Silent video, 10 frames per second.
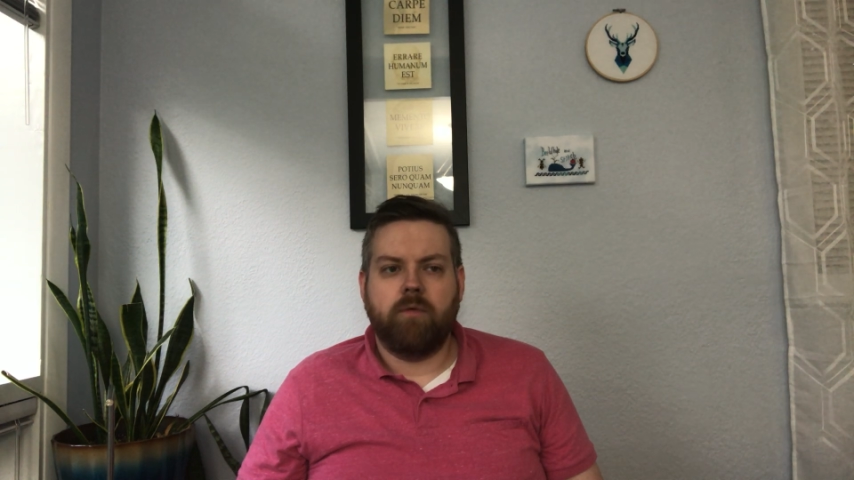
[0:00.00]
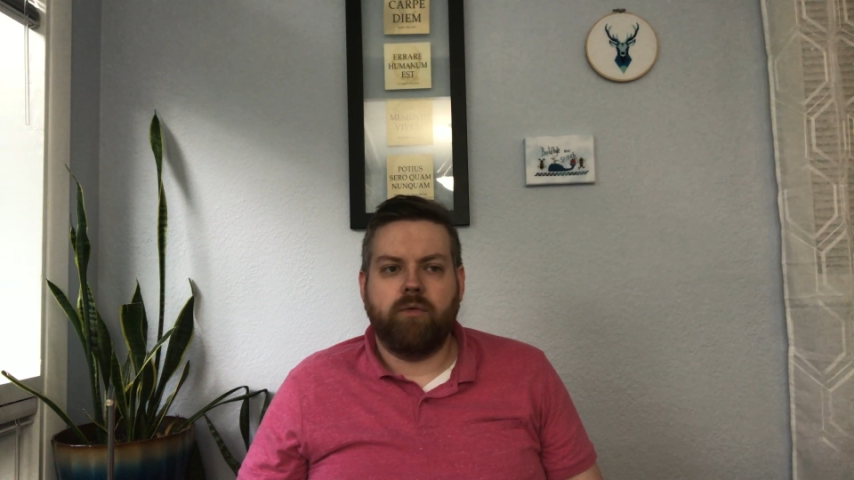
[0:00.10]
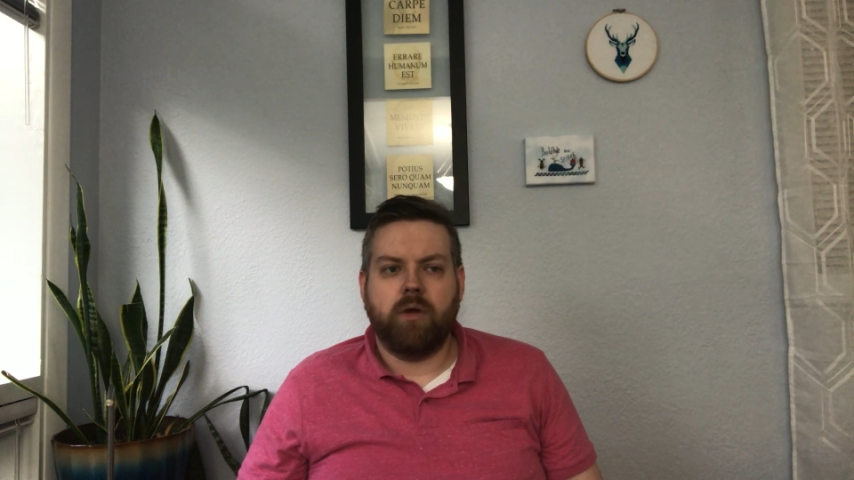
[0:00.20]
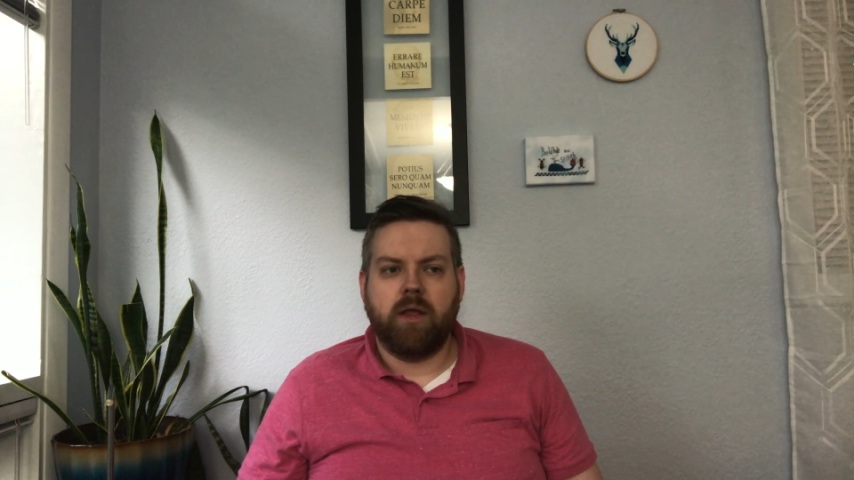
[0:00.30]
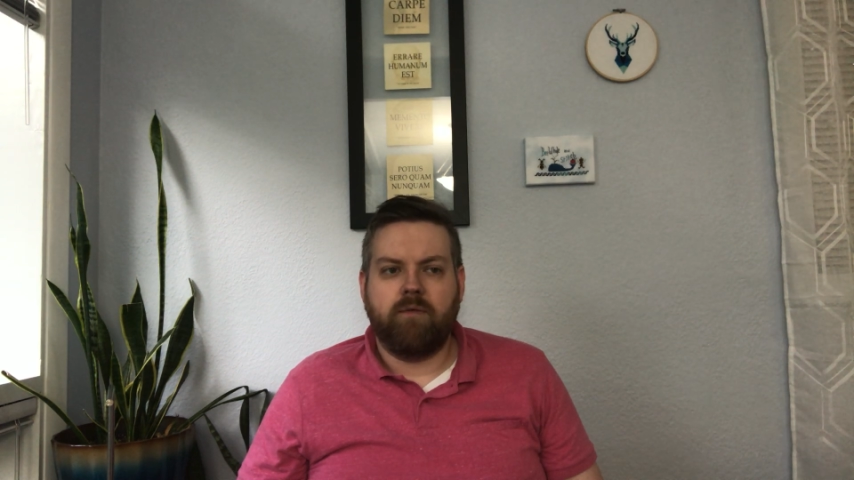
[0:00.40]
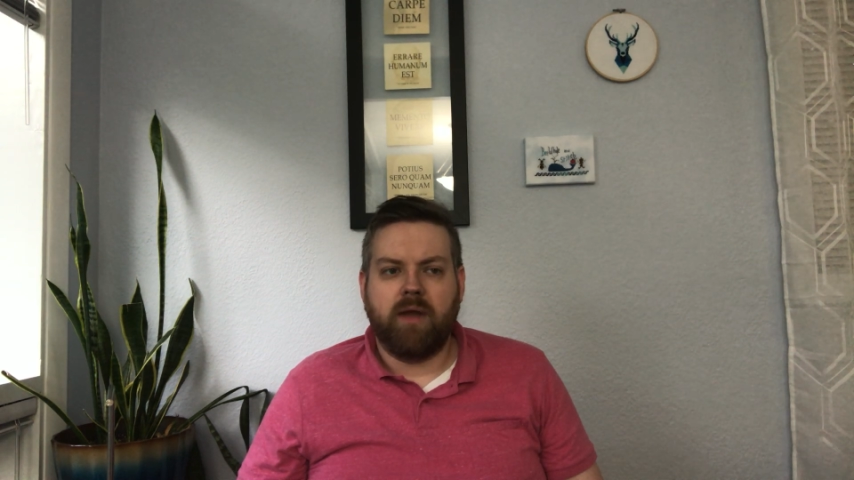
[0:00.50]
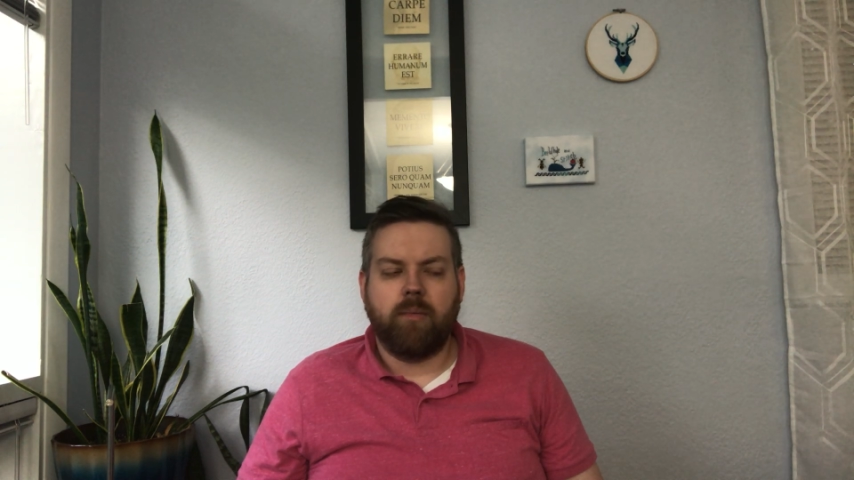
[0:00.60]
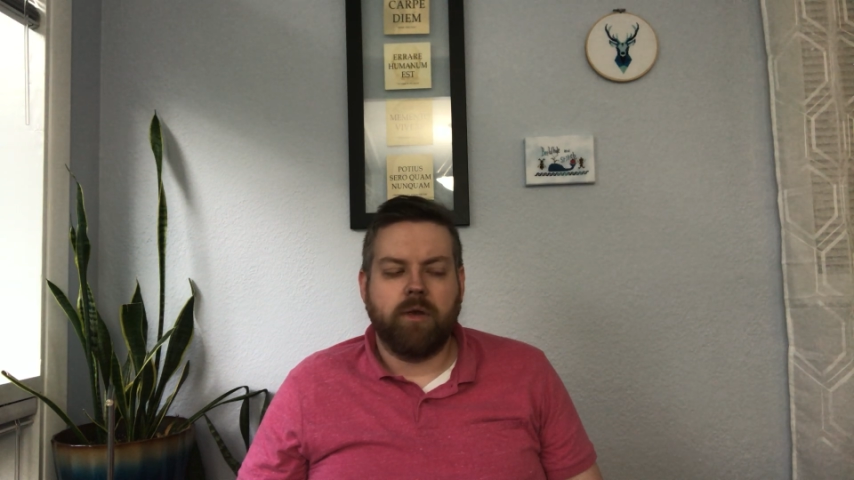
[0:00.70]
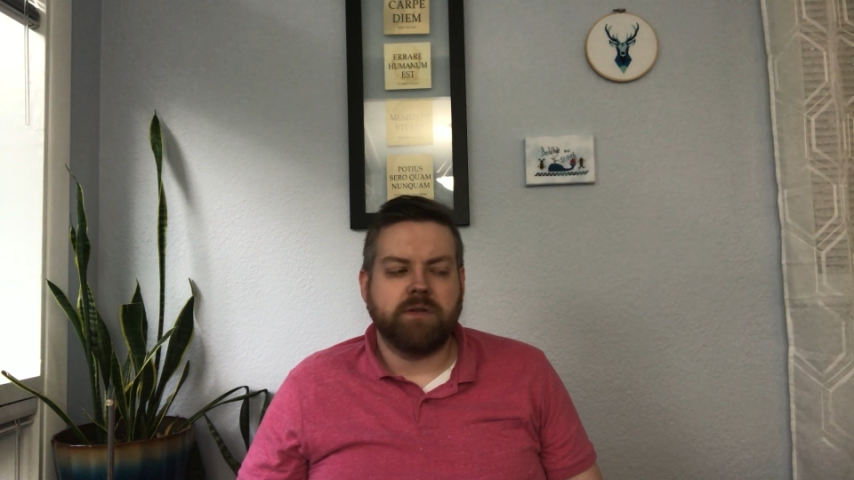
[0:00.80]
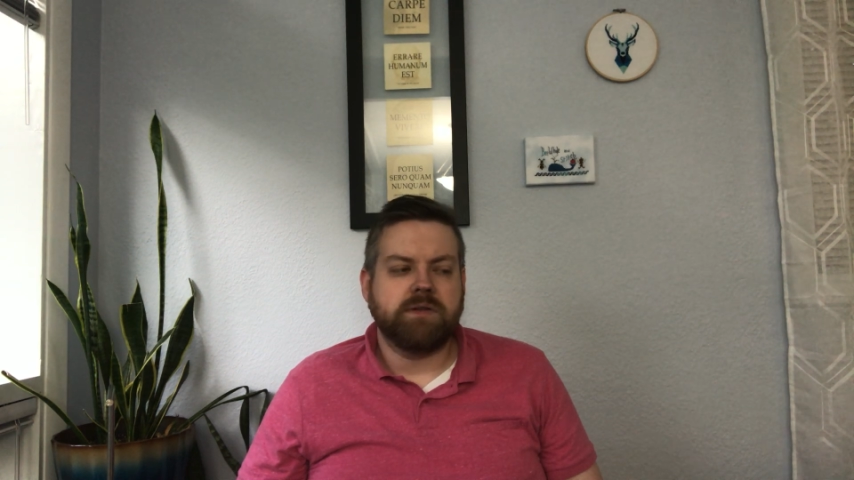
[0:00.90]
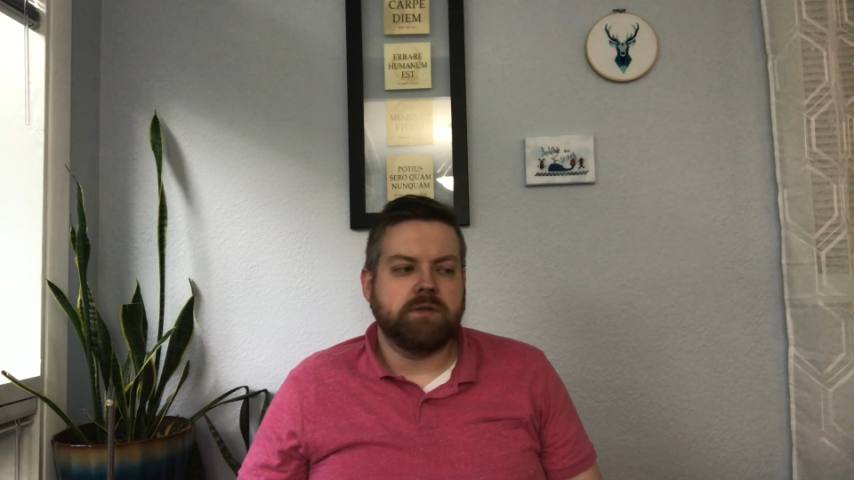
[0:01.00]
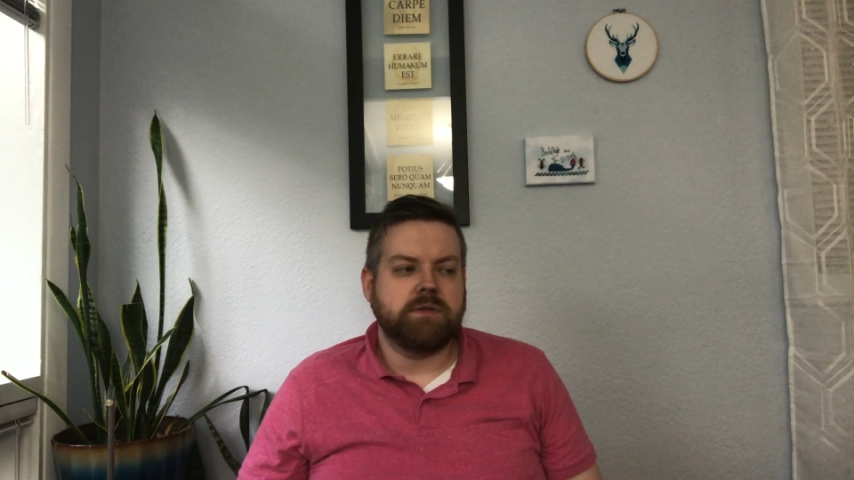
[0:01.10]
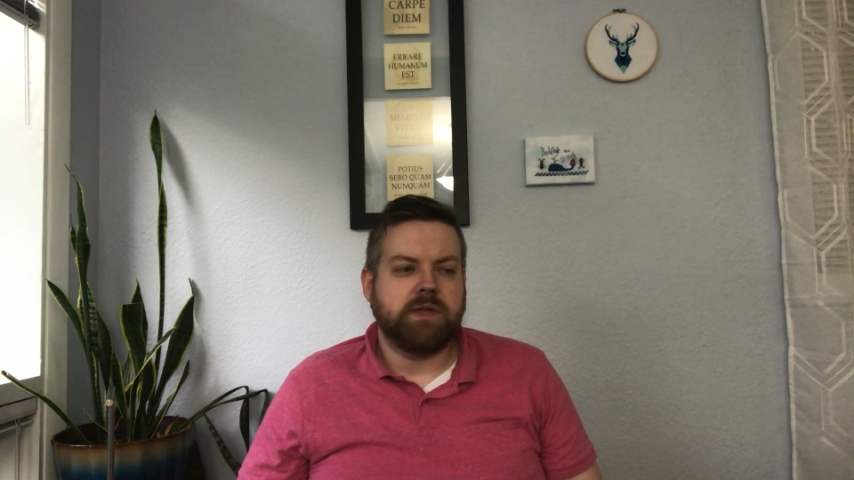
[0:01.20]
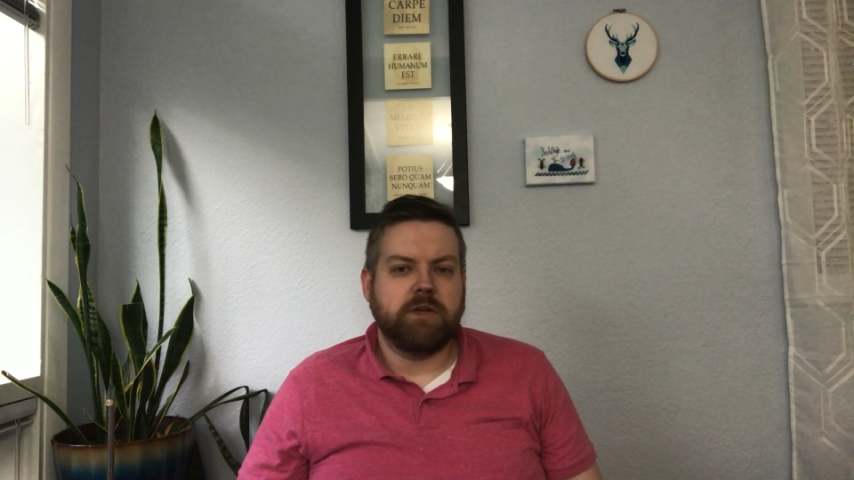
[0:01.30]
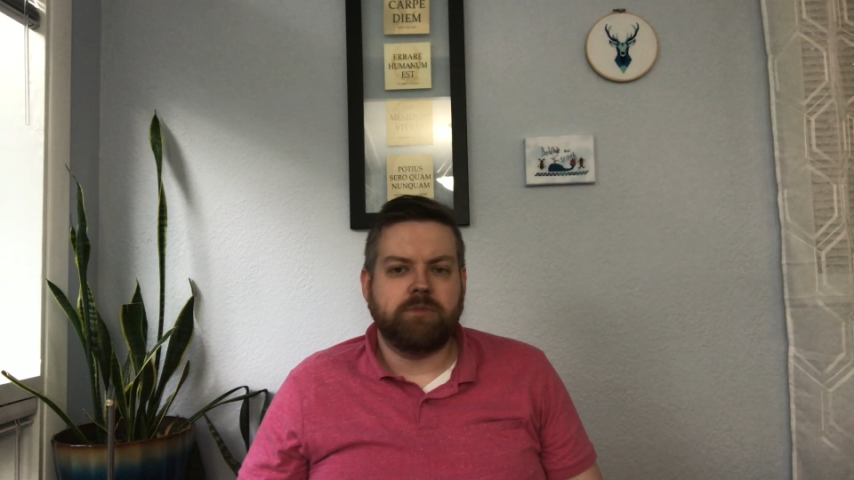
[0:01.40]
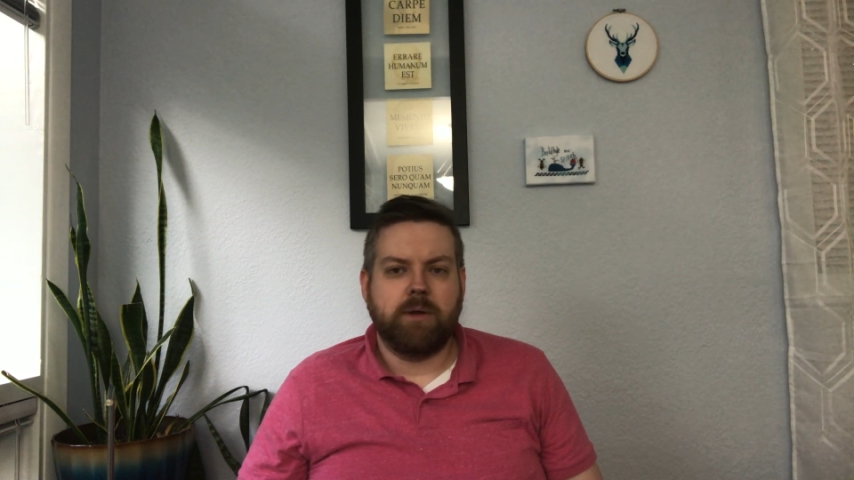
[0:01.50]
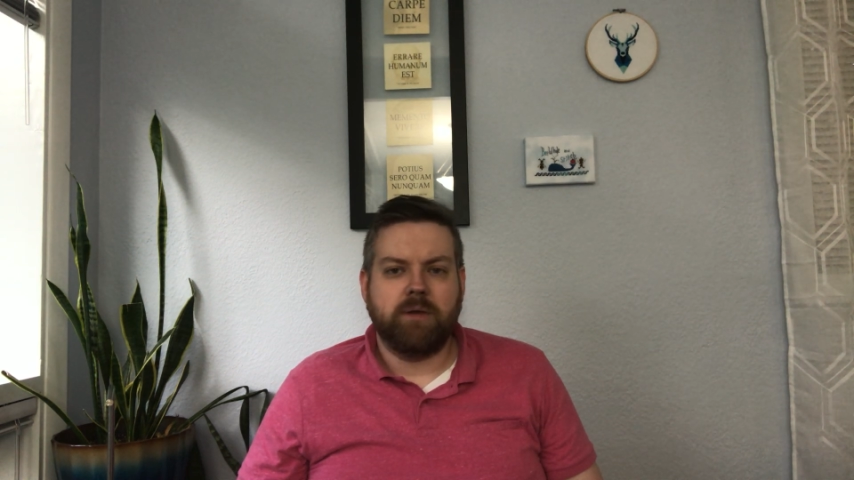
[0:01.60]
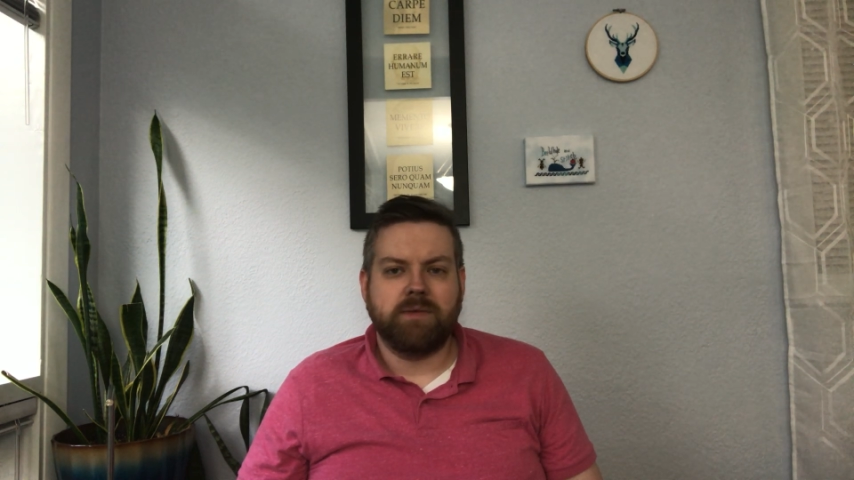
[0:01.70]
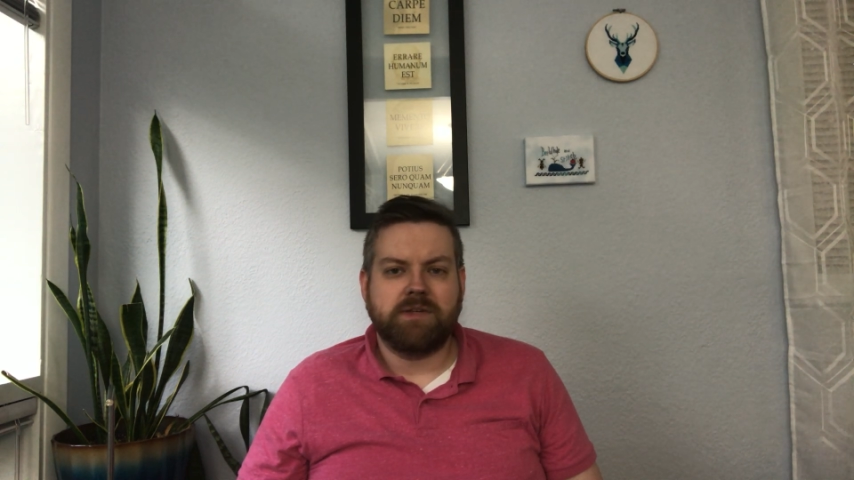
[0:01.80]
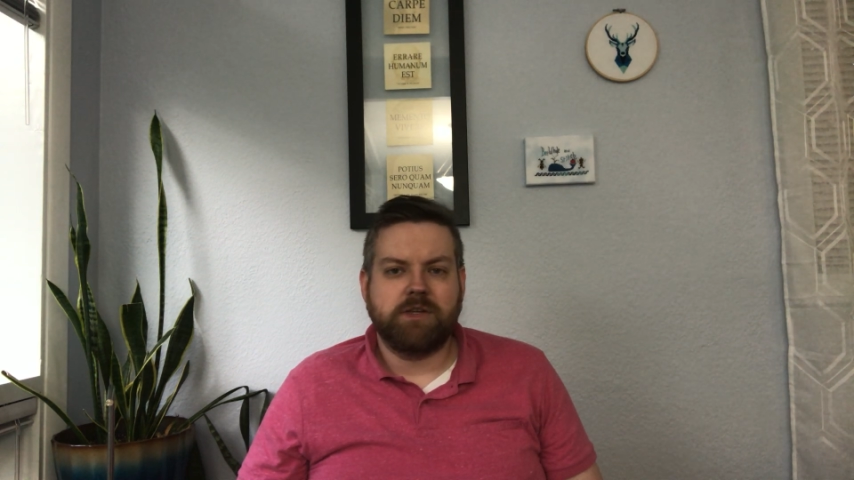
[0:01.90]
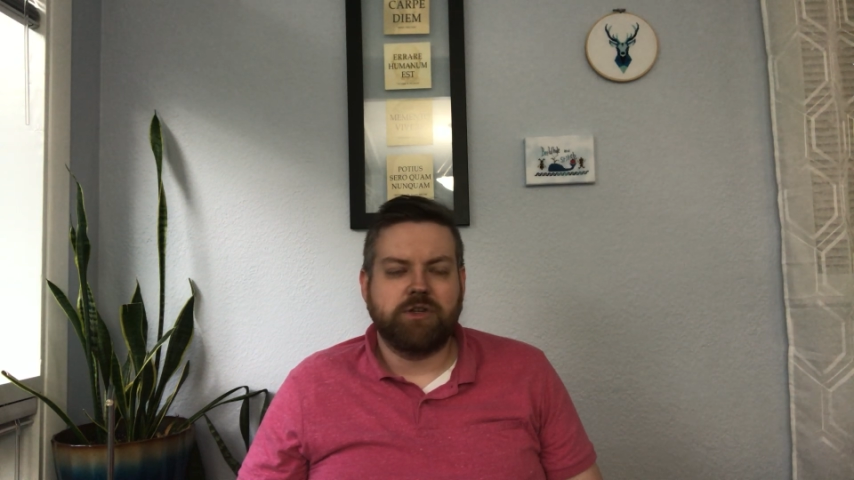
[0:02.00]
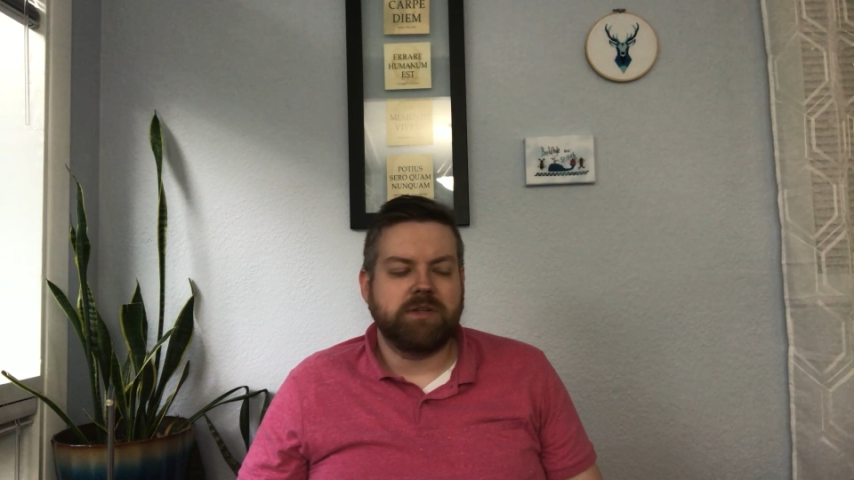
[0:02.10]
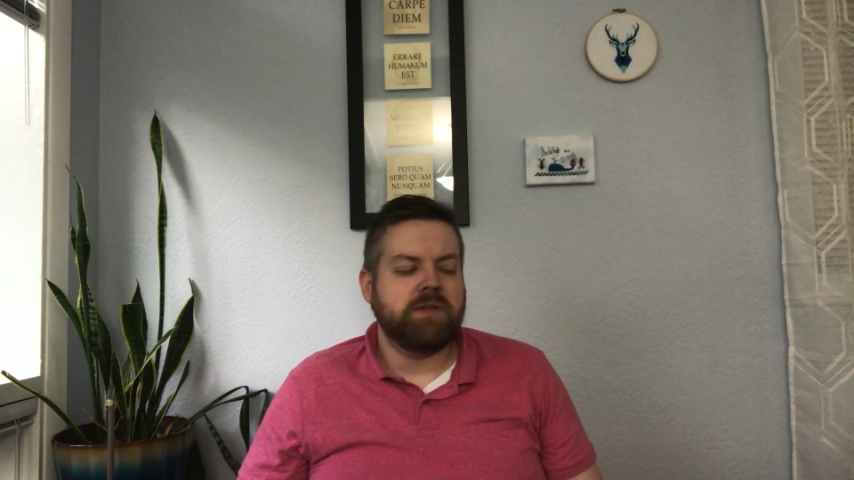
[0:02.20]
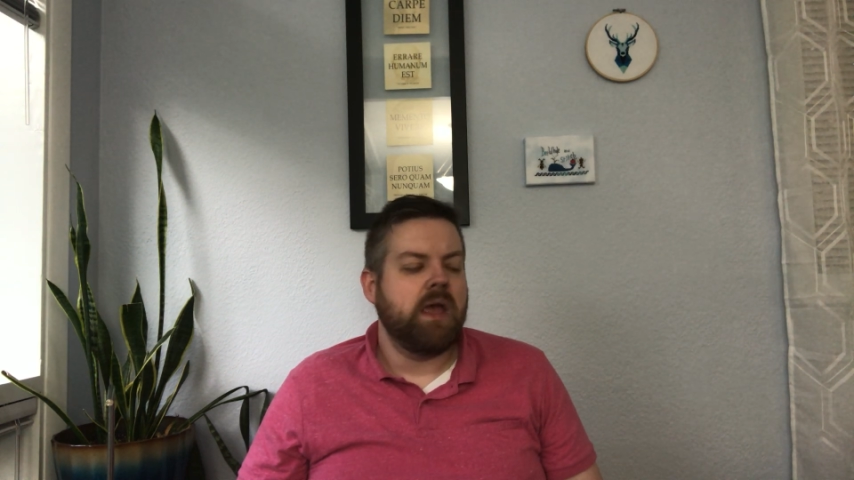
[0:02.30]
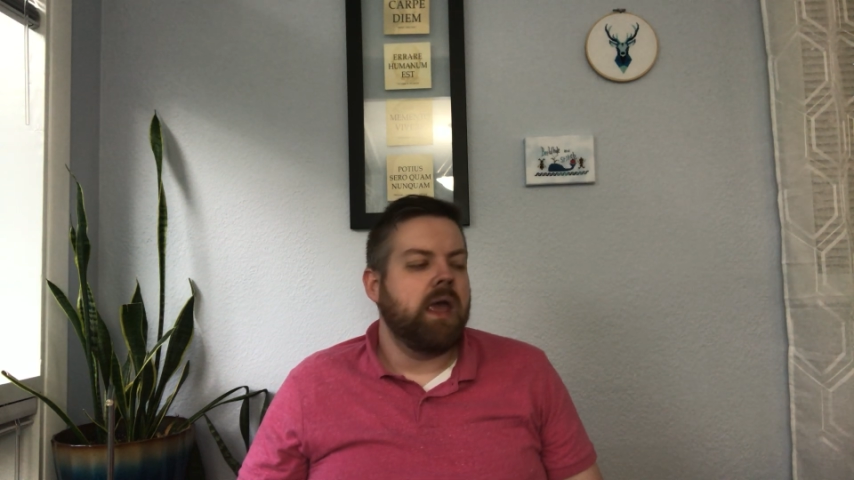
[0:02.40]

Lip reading: Fortnite Fabrics / Married with Stitches,